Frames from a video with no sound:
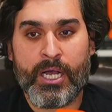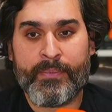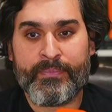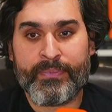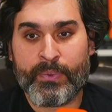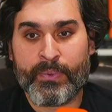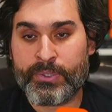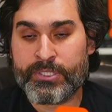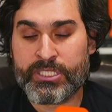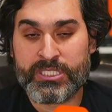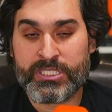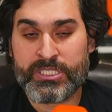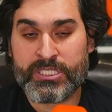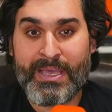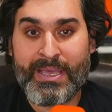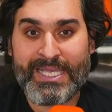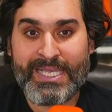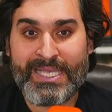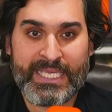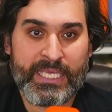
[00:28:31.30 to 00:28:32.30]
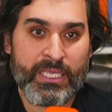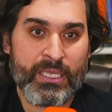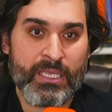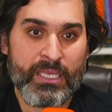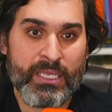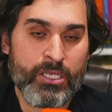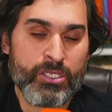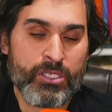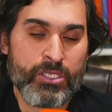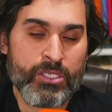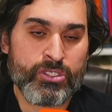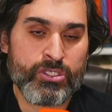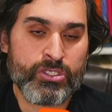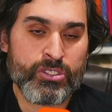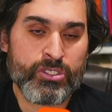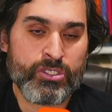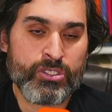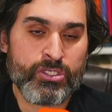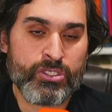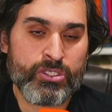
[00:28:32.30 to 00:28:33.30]
which is amazing. So
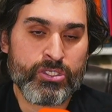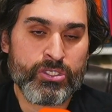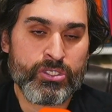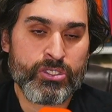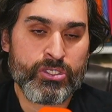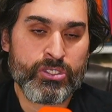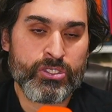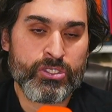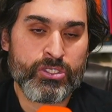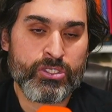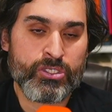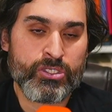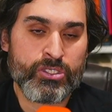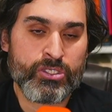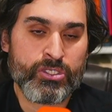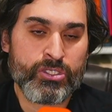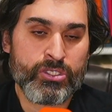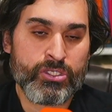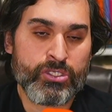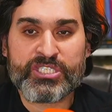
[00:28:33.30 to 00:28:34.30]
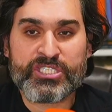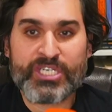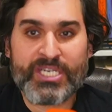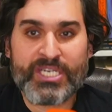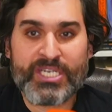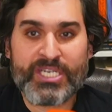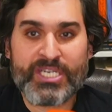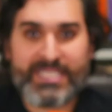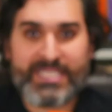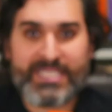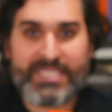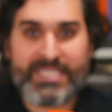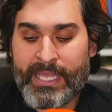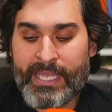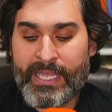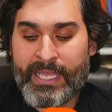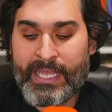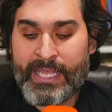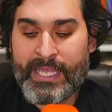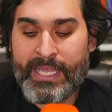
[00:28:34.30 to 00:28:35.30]
if you are interested in
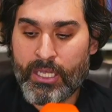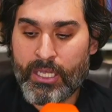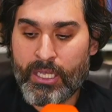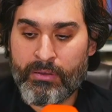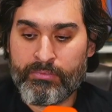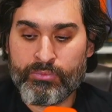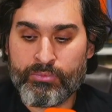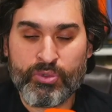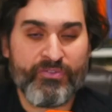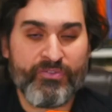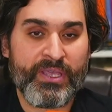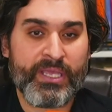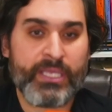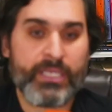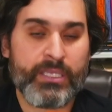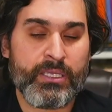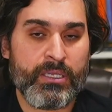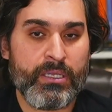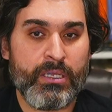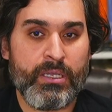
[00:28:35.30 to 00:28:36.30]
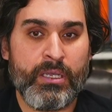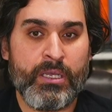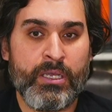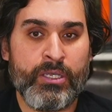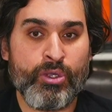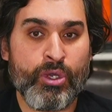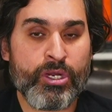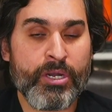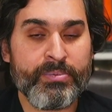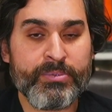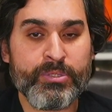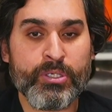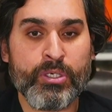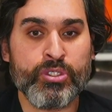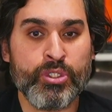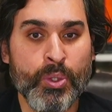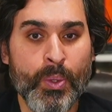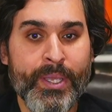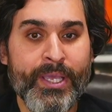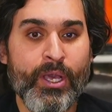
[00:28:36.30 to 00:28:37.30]
moving your crypto,
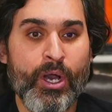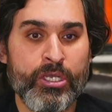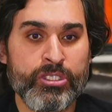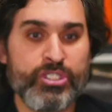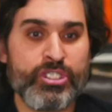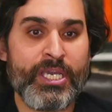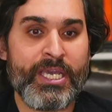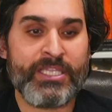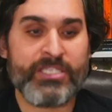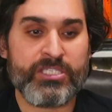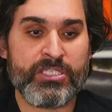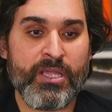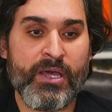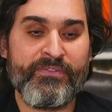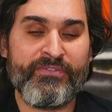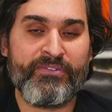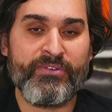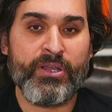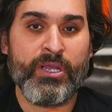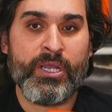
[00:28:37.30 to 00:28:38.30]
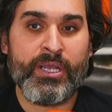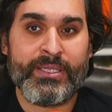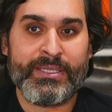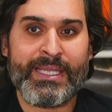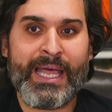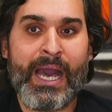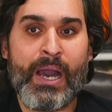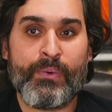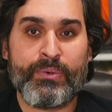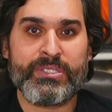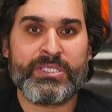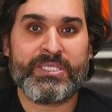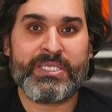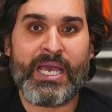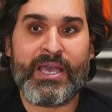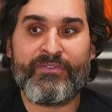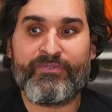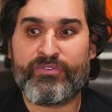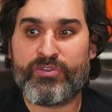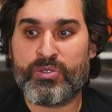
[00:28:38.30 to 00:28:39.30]
doing on-chain stuff, now is the
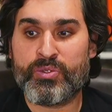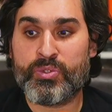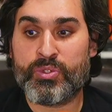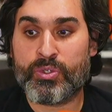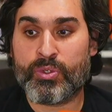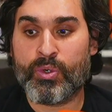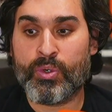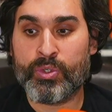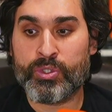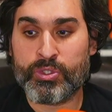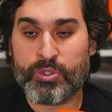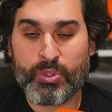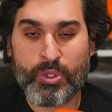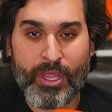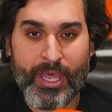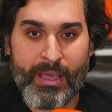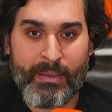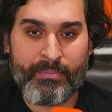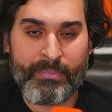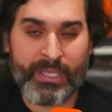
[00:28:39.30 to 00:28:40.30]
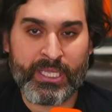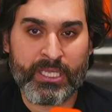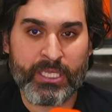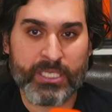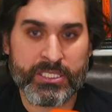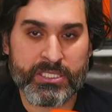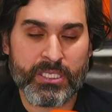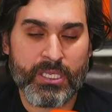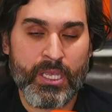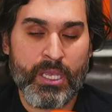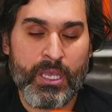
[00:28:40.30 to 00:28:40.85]
time for you to go and do that, because